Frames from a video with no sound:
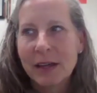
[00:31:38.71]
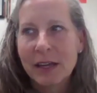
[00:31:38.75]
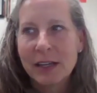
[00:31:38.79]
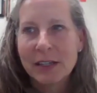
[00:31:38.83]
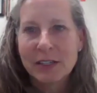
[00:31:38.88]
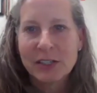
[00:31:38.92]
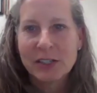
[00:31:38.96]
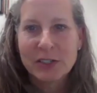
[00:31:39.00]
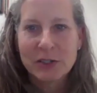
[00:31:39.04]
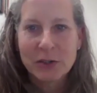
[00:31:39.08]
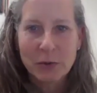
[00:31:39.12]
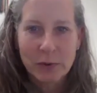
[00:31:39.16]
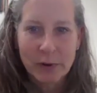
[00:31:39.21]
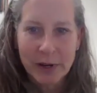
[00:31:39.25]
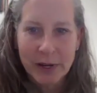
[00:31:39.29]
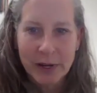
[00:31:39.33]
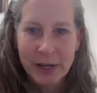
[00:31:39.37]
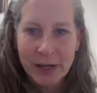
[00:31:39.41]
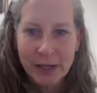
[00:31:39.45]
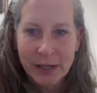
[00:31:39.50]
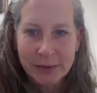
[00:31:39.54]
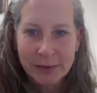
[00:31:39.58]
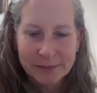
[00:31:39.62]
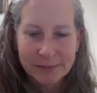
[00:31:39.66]

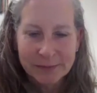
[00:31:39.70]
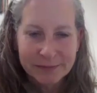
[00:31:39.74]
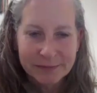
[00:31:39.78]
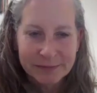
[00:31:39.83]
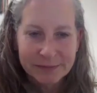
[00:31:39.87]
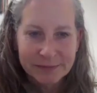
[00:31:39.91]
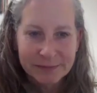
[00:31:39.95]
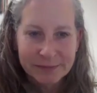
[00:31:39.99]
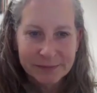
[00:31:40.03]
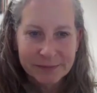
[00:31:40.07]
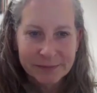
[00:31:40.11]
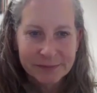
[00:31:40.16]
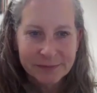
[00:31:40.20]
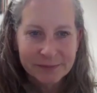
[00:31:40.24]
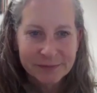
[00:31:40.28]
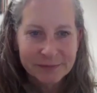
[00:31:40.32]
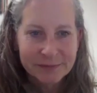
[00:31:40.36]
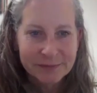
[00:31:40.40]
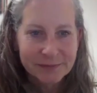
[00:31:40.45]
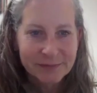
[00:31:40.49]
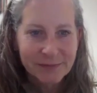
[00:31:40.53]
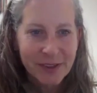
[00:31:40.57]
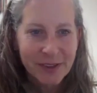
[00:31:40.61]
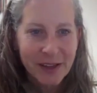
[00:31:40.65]
enjoy
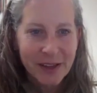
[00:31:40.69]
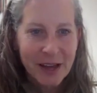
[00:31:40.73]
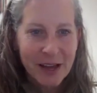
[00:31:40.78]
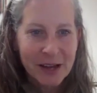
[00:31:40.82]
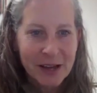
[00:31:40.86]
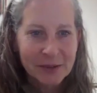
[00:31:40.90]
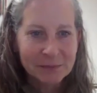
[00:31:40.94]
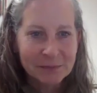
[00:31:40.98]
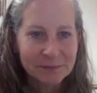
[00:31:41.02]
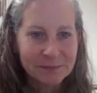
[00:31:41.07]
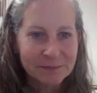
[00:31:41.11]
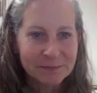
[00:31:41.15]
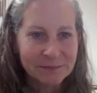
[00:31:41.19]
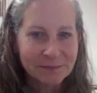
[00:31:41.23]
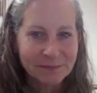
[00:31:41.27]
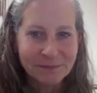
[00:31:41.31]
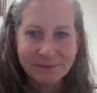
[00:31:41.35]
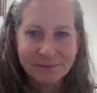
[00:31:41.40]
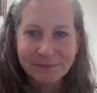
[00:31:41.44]
um